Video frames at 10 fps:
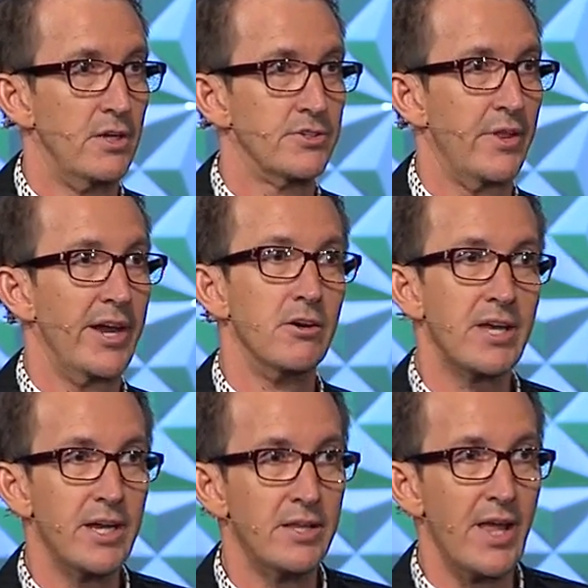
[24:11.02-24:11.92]
So they don't
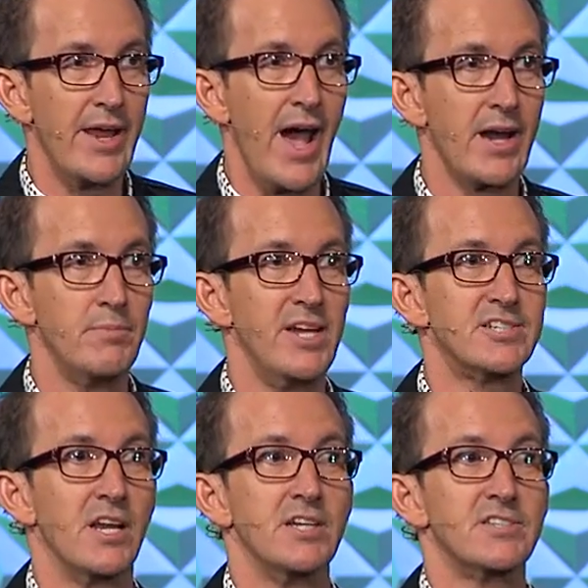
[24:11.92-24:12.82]
get in that
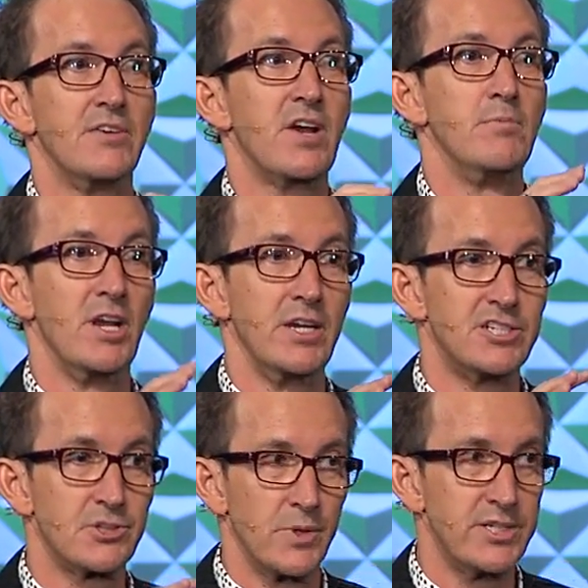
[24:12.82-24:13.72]
database unless they've come at
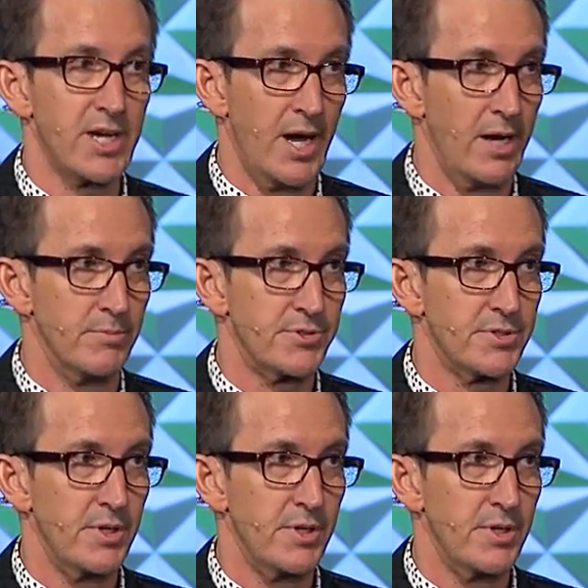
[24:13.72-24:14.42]
least three times.